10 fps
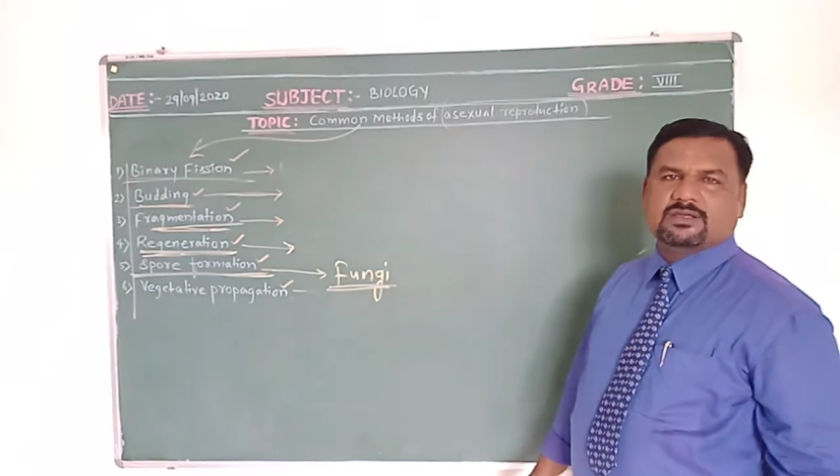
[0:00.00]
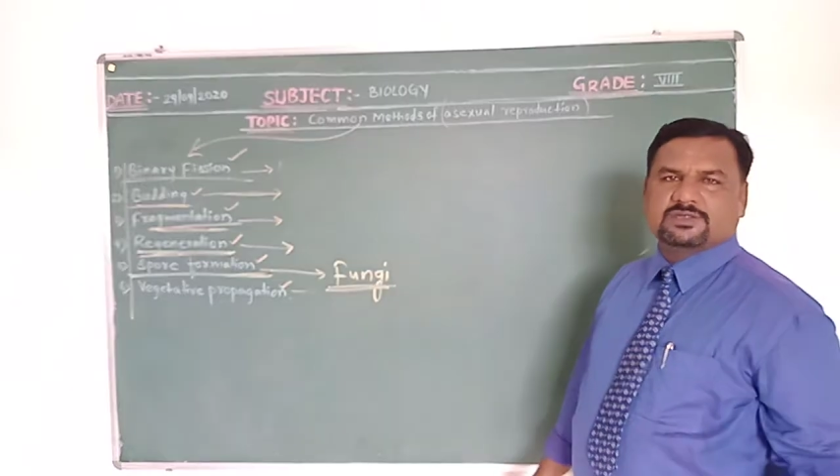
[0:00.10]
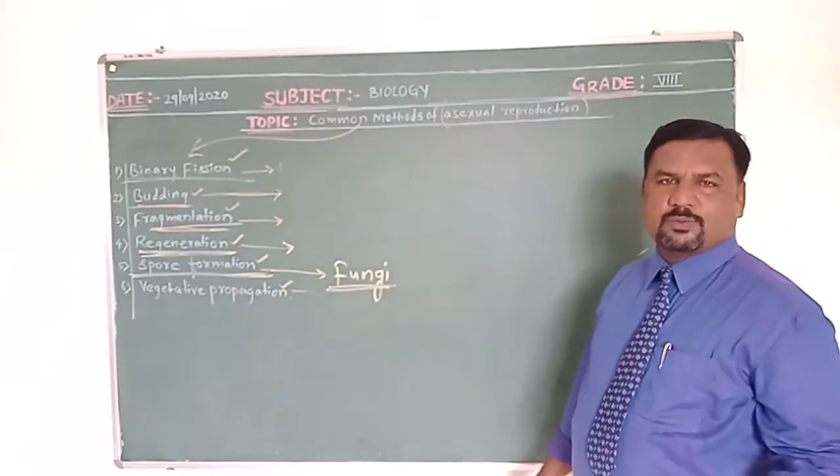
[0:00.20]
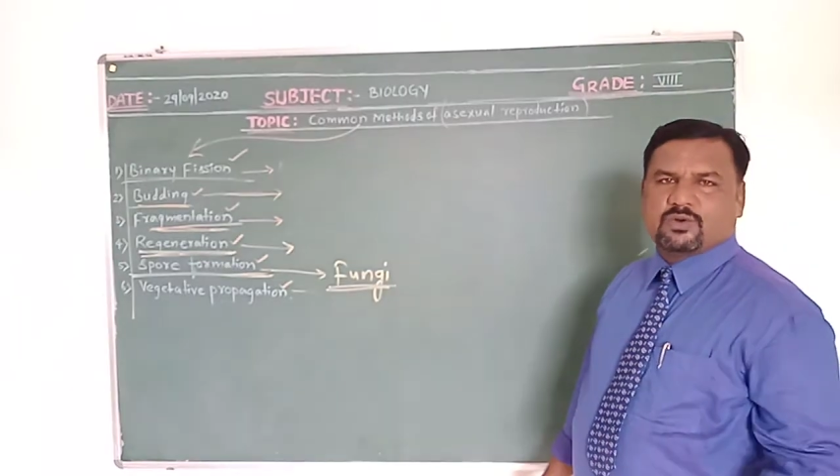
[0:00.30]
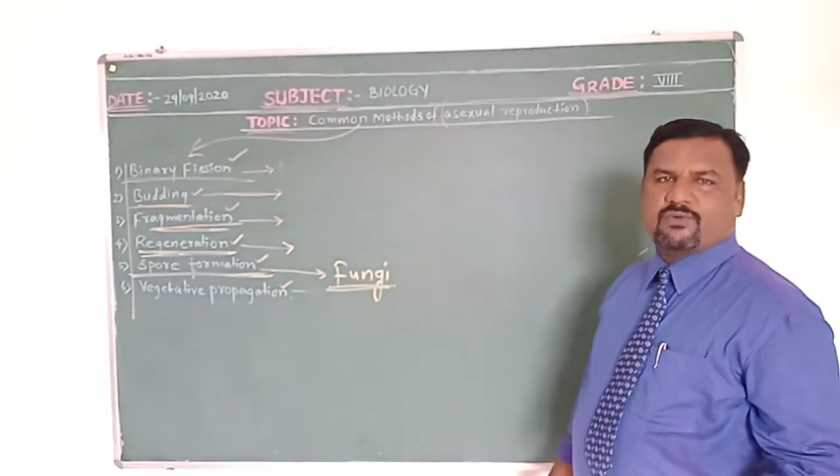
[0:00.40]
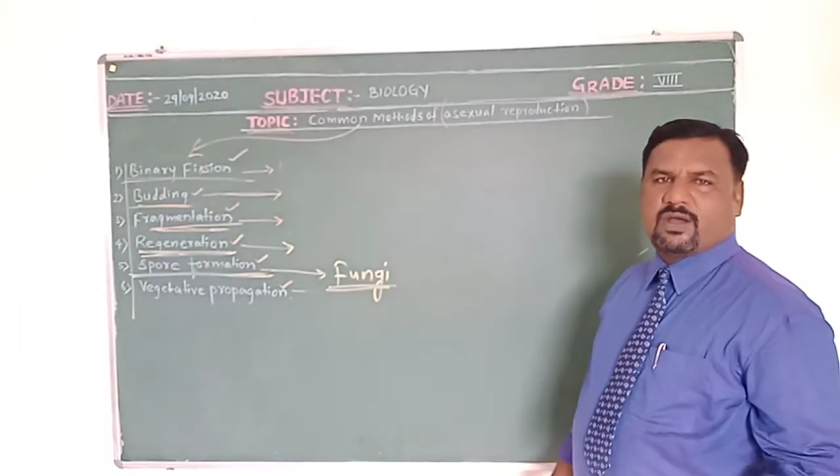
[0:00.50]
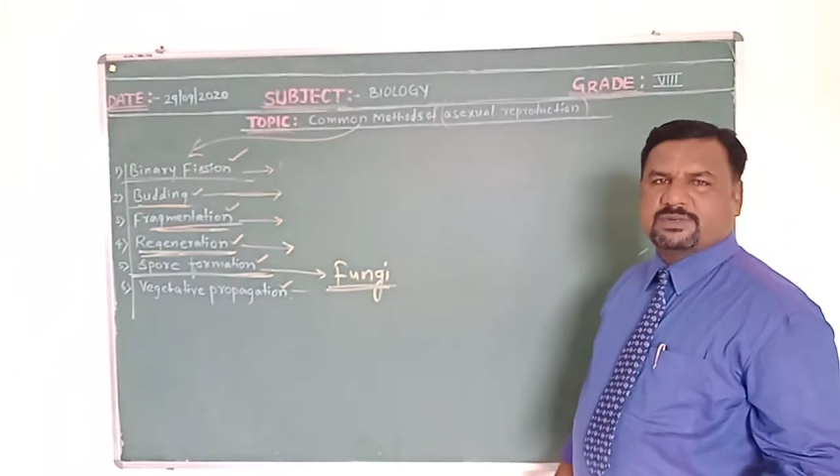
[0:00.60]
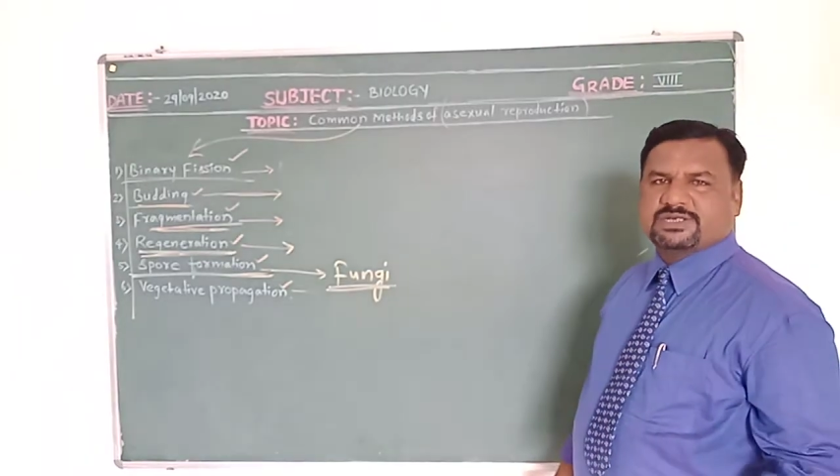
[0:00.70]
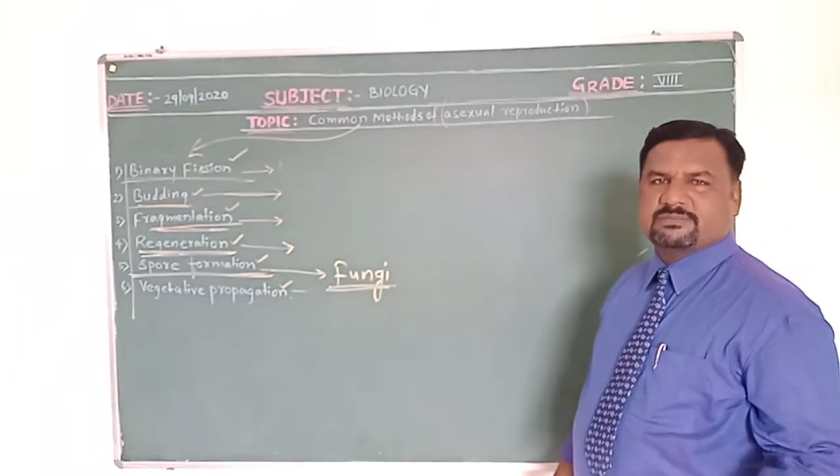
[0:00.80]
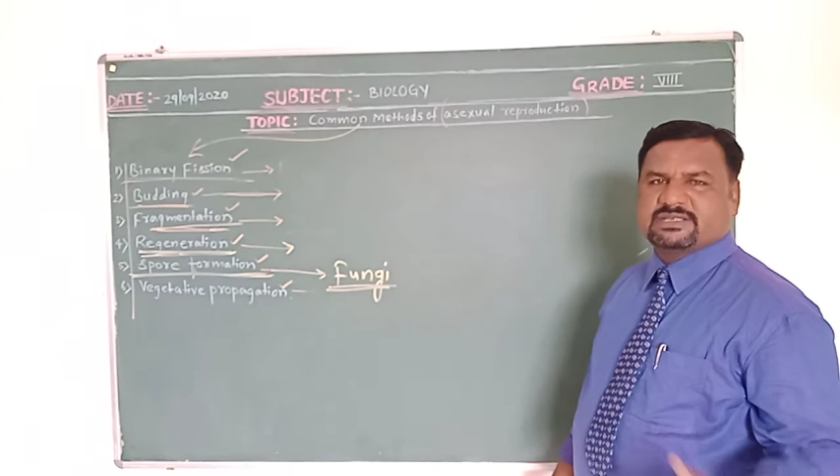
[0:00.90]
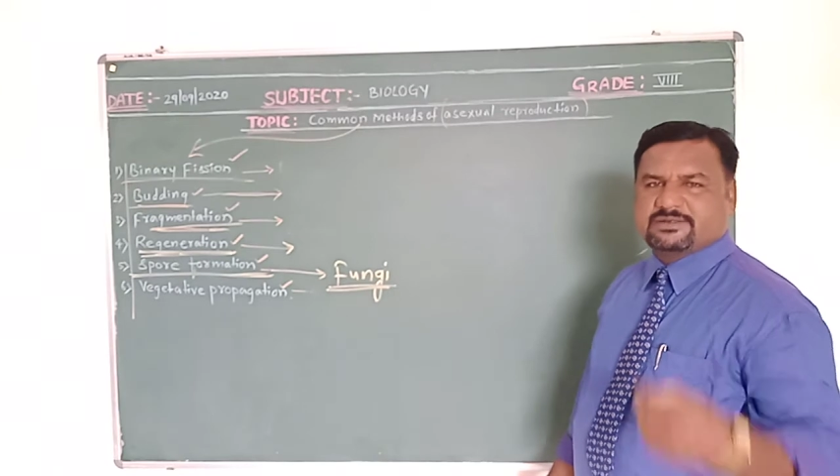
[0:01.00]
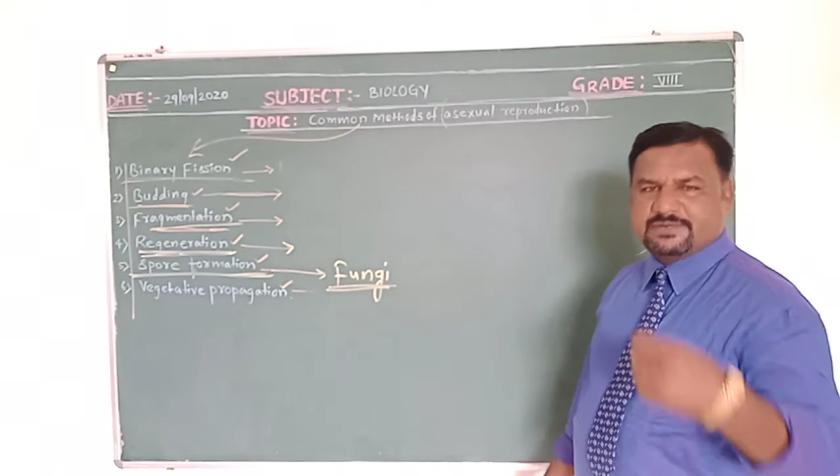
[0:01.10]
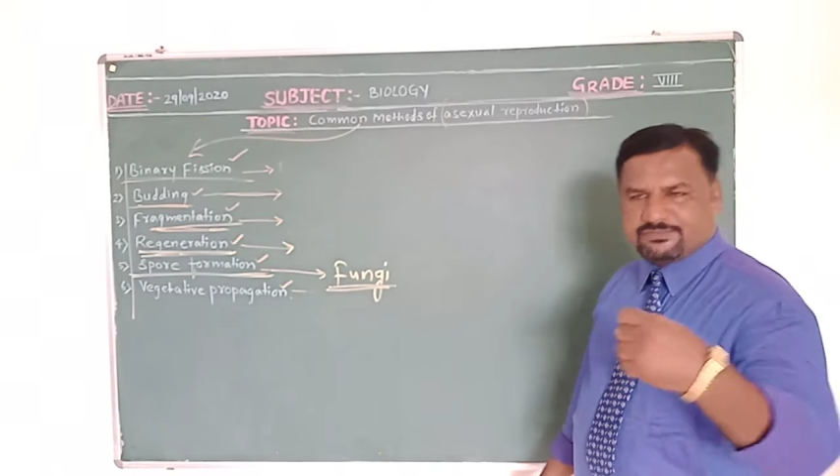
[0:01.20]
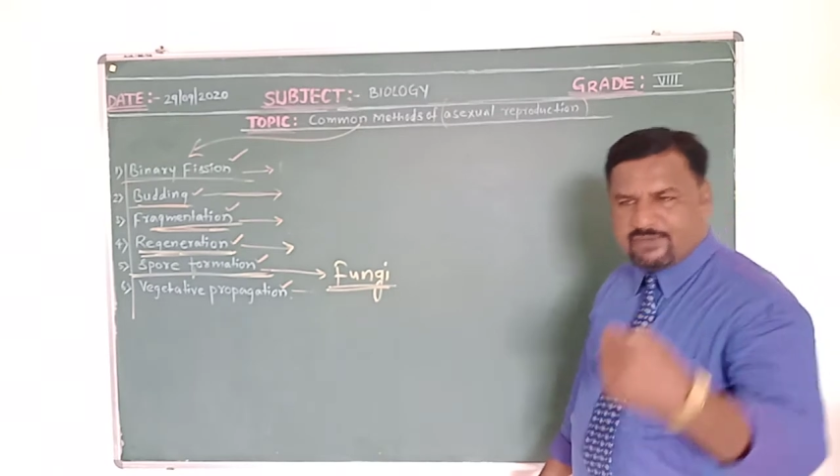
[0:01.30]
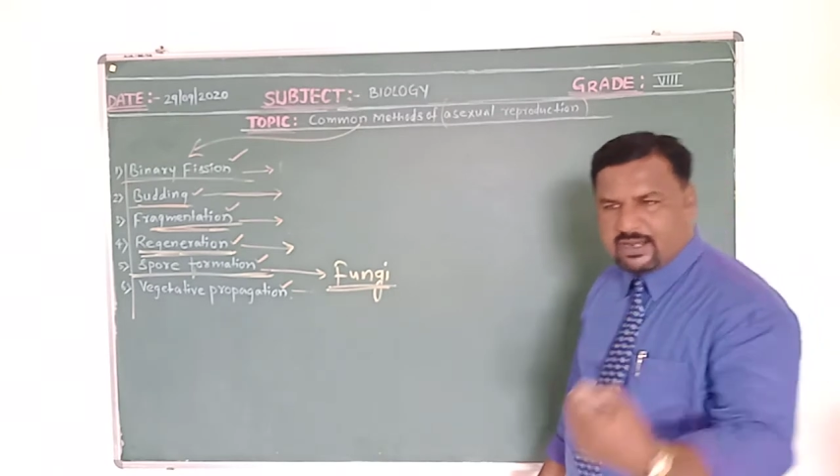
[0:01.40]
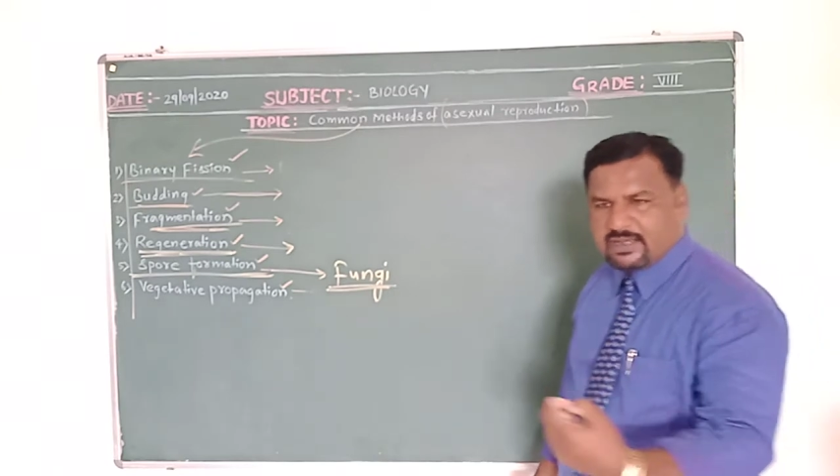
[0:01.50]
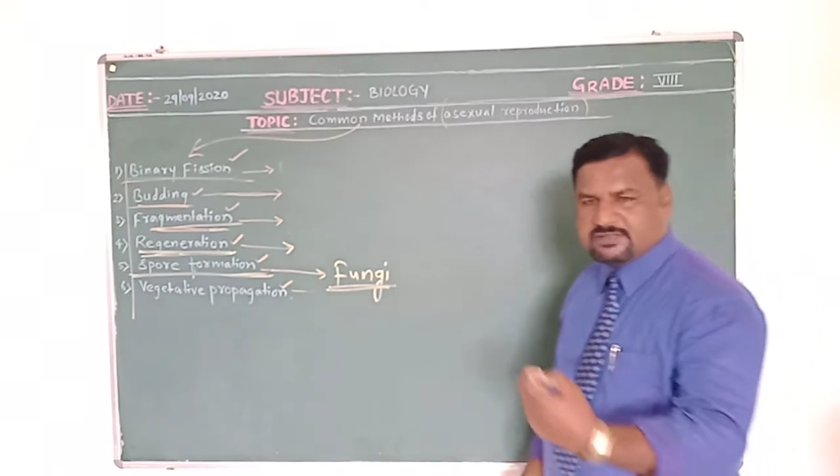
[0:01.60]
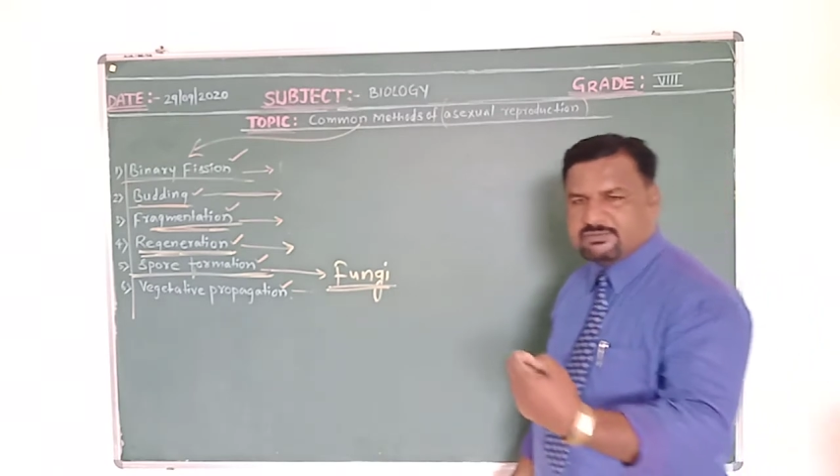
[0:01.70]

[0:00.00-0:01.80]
Spore formation method is fungus